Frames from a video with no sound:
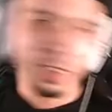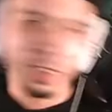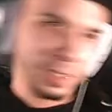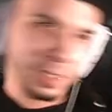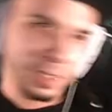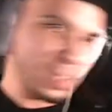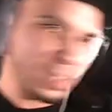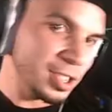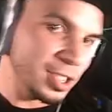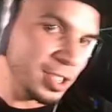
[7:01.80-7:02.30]

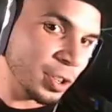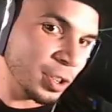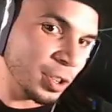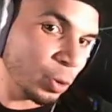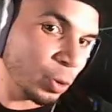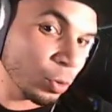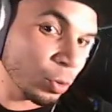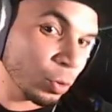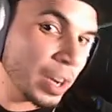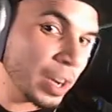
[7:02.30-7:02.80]
this is a
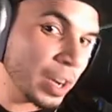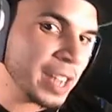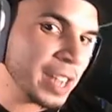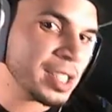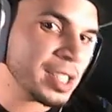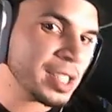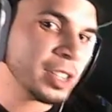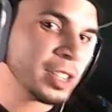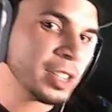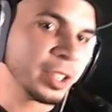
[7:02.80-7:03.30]

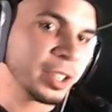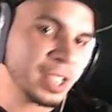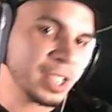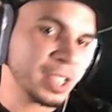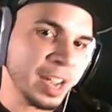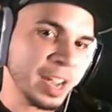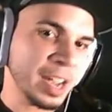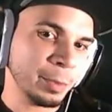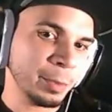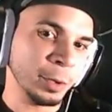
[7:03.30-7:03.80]
crazy good
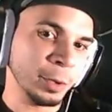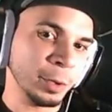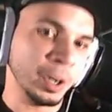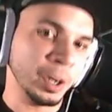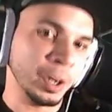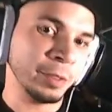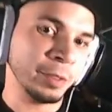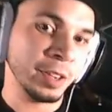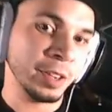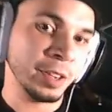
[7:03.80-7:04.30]
example
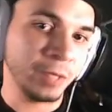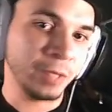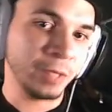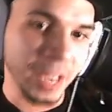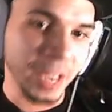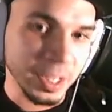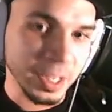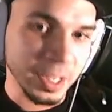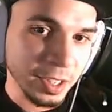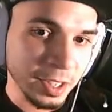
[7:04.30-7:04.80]
of, if
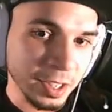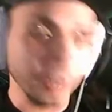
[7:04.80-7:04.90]
the